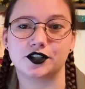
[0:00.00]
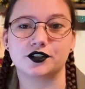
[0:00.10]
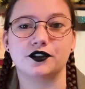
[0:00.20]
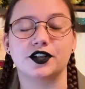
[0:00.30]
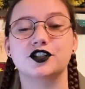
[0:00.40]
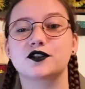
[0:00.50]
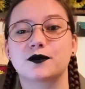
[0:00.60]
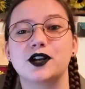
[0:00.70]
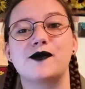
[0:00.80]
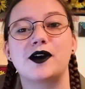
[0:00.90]
So they're just
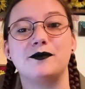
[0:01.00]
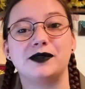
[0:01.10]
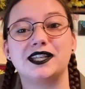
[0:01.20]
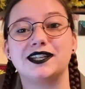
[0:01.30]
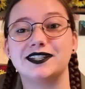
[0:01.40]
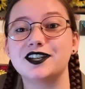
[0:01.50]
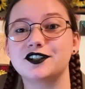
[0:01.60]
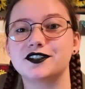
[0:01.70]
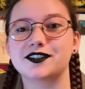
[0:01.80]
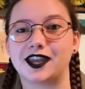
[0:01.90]
worried about immediate
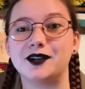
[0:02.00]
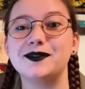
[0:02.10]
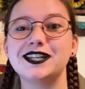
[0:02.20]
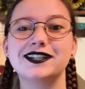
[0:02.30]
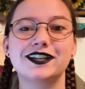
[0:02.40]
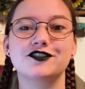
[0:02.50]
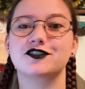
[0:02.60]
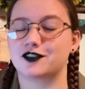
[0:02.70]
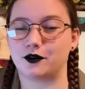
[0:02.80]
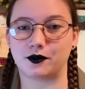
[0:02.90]
dangers, and immediate
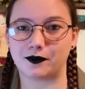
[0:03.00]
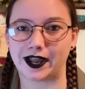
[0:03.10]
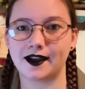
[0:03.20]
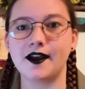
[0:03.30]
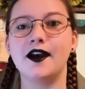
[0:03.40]
dangers go away.